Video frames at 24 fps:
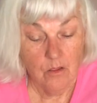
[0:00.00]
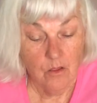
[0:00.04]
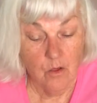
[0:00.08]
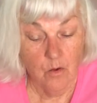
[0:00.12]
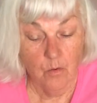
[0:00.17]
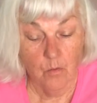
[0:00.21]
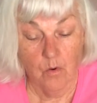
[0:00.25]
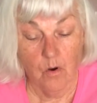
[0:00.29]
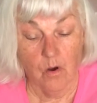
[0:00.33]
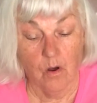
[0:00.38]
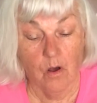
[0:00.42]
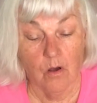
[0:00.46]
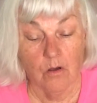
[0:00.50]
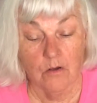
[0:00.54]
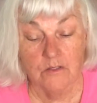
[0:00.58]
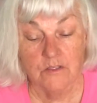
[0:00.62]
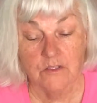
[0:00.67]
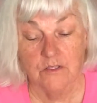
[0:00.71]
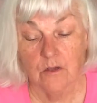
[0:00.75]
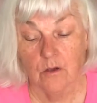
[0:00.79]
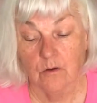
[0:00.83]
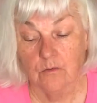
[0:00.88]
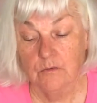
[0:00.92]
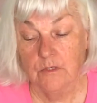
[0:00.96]
You will
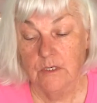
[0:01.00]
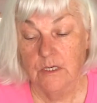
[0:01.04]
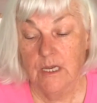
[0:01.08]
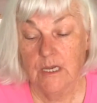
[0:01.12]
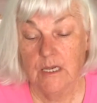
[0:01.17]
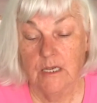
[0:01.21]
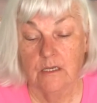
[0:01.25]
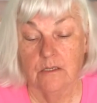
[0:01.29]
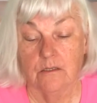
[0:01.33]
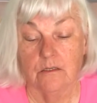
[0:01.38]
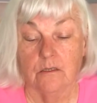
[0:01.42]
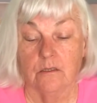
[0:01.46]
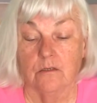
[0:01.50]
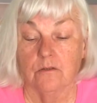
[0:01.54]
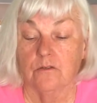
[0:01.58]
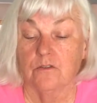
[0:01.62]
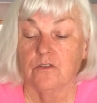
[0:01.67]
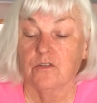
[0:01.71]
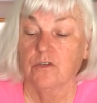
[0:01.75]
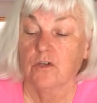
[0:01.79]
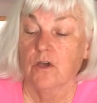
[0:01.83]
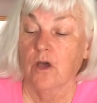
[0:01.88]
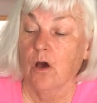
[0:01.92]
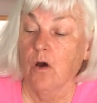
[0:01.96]
also need
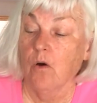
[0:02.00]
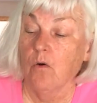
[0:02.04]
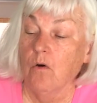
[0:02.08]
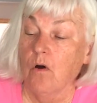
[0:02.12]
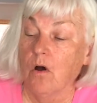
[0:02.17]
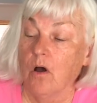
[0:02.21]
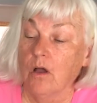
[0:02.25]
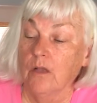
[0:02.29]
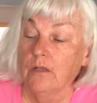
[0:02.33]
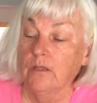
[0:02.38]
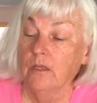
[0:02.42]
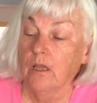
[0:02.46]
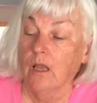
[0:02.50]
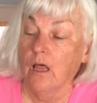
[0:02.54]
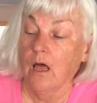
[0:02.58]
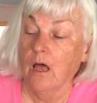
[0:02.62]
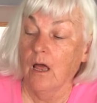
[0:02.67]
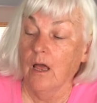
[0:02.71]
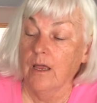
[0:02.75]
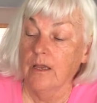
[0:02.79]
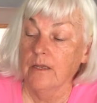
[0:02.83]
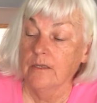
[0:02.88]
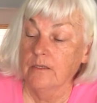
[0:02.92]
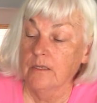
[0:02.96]
to go
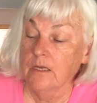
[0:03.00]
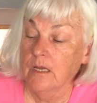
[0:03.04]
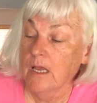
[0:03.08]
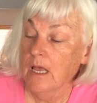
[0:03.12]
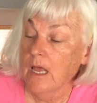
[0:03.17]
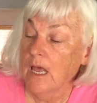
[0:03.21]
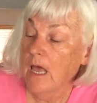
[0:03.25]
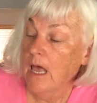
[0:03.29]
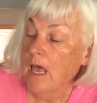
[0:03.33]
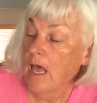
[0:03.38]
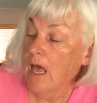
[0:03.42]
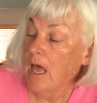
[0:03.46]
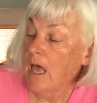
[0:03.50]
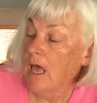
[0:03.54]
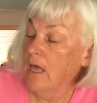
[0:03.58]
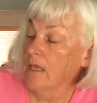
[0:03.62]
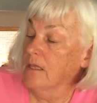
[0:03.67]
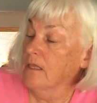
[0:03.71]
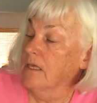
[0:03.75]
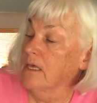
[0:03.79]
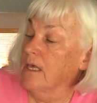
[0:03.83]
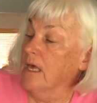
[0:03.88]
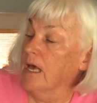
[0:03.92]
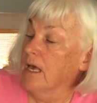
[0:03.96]
online
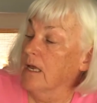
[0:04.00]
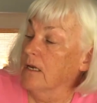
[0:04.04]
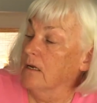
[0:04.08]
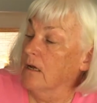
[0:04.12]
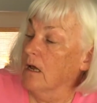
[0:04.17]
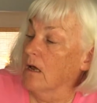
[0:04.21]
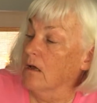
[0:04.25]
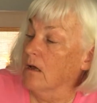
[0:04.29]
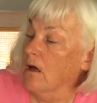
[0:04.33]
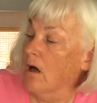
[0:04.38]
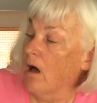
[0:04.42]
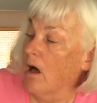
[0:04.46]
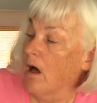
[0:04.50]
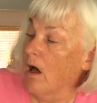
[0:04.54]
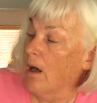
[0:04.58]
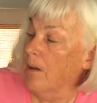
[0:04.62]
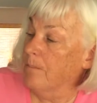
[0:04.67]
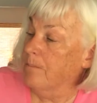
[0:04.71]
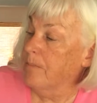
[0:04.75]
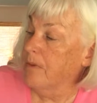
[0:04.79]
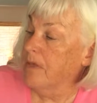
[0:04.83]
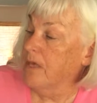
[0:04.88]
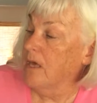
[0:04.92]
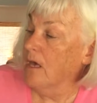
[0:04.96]
and get a
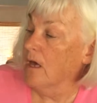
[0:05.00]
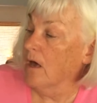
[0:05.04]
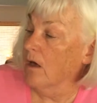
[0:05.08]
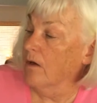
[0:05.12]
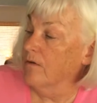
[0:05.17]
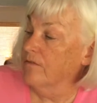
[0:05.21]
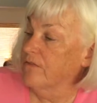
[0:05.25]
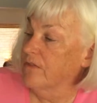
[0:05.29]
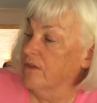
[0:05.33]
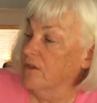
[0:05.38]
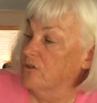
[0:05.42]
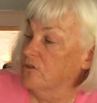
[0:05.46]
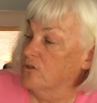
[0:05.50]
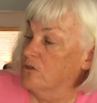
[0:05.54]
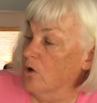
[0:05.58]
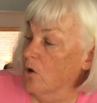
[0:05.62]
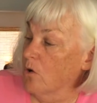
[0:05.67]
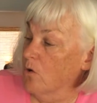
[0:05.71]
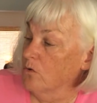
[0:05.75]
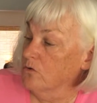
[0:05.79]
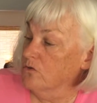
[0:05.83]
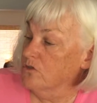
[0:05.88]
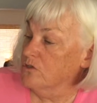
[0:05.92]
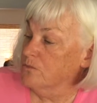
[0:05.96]
copy of the
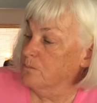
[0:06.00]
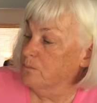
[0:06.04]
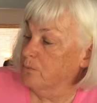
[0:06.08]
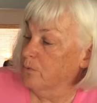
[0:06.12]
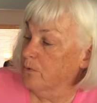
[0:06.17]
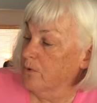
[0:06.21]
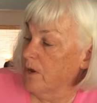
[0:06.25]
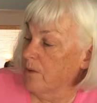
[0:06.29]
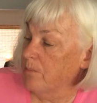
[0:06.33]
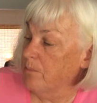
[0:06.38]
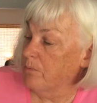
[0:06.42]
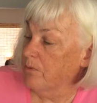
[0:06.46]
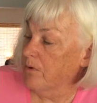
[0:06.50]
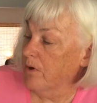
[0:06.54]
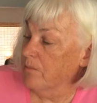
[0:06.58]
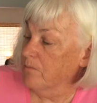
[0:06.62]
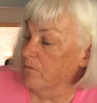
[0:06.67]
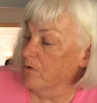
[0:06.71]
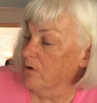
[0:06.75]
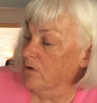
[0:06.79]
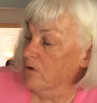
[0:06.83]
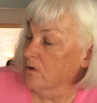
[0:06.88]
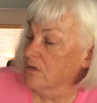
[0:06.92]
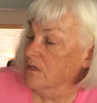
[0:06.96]
Dolch
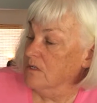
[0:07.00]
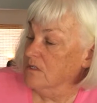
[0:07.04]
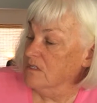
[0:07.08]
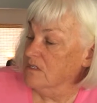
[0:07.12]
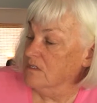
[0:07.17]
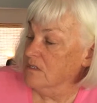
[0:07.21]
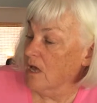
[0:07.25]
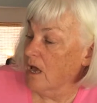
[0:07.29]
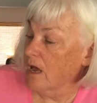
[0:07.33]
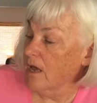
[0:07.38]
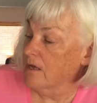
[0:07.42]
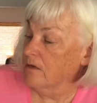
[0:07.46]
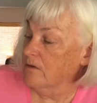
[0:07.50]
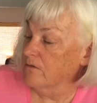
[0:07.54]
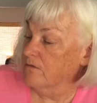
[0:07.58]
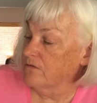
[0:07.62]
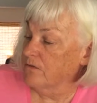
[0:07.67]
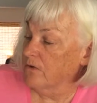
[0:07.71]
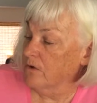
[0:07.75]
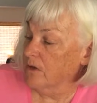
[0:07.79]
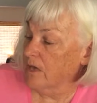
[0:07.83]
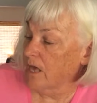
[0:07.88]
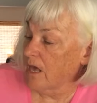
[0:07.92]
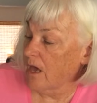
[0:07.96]
Pre-Primer Sight
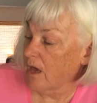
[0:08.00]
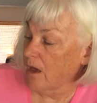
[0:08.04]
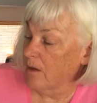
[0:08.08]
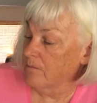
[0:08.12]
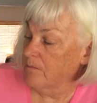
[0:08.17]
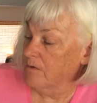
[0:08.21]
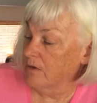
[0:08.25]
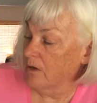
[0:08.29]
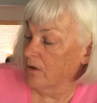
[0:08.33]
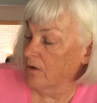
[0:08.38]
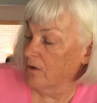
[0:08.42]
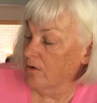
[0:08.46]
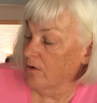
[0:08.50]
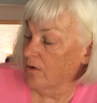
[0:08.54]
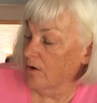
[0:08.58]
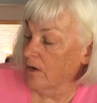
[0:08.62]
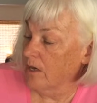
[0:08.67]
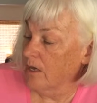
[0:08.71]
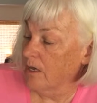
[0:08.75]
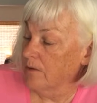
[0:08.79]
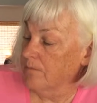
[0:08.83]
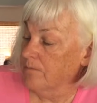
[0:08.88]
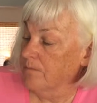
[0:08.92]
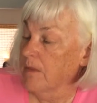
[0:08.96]

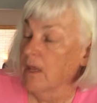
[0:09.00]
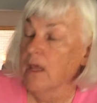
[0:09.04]
Vocabulary.